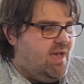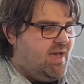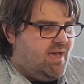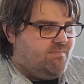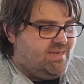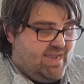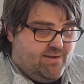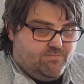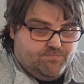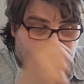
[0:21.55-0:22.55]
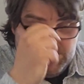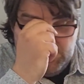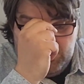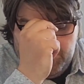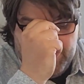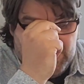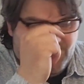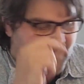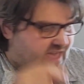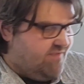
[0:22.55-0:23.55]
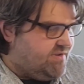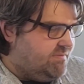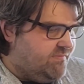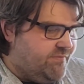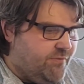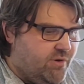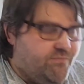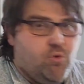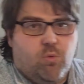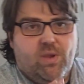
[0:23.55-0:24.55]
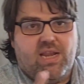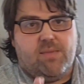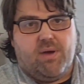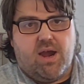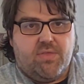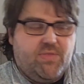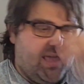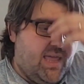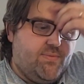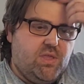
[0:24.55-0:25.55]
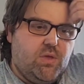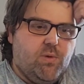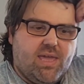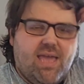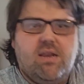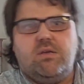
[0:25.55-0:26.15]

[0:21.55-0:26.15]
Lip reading: Now, you be forgiven for if you're a weekly buyer thinking that you were getting,